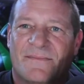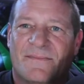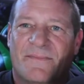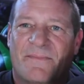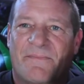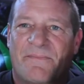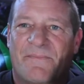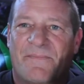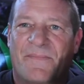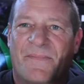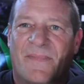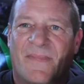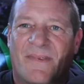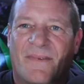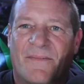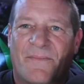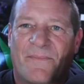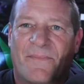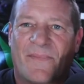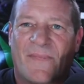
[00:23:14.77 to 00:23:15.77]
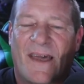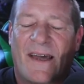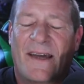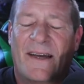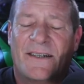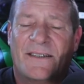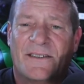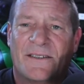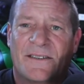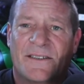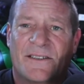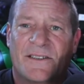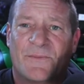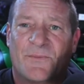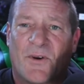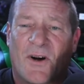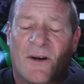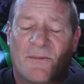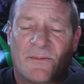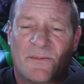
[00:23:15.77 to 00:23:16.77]
I actually should
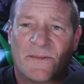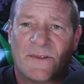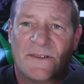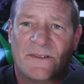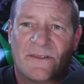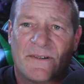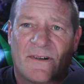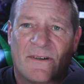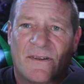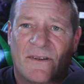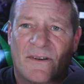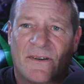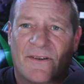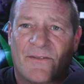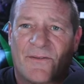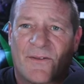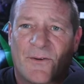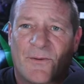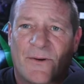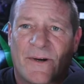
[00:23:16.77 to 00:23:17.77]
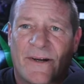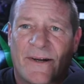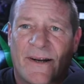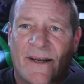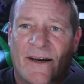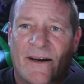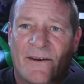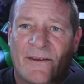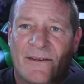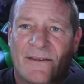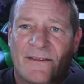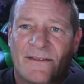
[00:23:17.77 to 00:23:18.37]
probably start looking for one now.